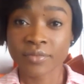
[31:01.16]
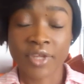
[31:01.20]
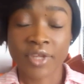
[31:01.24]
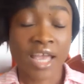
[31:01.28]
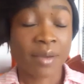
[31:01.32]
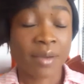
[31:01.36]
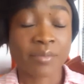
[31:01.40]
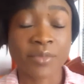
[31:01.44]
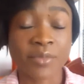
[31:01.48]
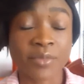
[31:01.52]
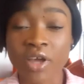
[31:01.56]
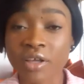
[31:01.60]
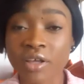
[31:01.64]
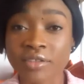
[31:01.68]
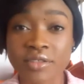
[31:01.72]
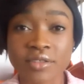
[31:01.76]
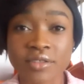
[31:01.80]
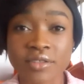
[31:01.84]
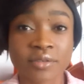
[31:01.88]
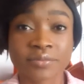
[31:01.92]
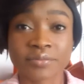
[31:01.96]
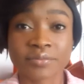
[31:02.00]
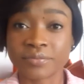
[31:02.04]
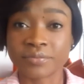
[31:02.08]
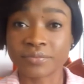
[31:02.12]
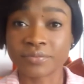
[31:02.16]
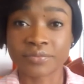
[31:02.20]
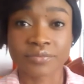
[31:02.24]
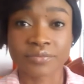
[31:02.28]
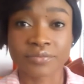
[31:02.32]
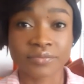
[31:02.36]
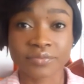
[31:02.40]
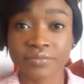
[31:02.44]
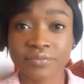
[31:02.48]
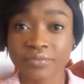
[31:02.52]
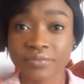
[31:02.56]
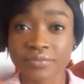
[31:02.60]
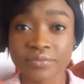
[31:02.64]
I'm not.
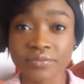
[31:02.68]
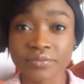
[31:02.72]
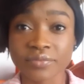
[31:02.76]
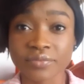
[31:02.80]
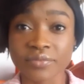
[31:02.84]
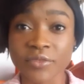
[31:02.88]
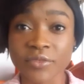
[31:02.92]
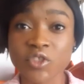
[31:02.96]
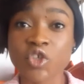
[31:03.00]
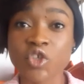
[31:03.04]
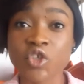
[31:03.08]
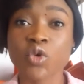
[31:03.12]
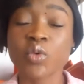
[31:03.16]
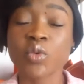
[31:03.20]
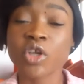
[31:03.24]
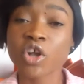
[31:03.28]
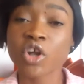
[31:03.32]
So we